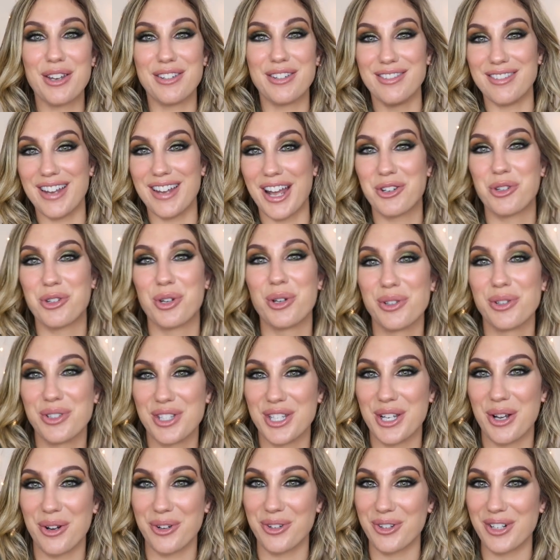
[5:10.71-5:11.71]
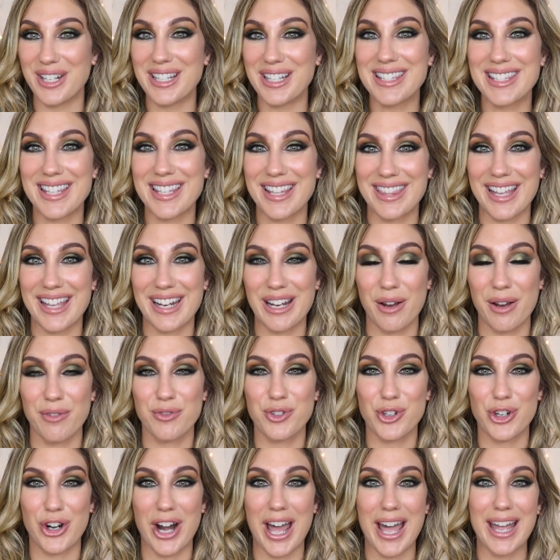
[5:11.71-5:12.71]
natural deodorants that
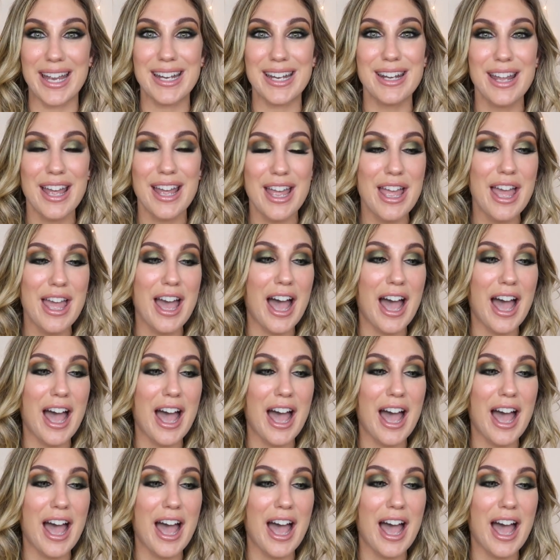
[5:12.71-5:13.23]
I've tried.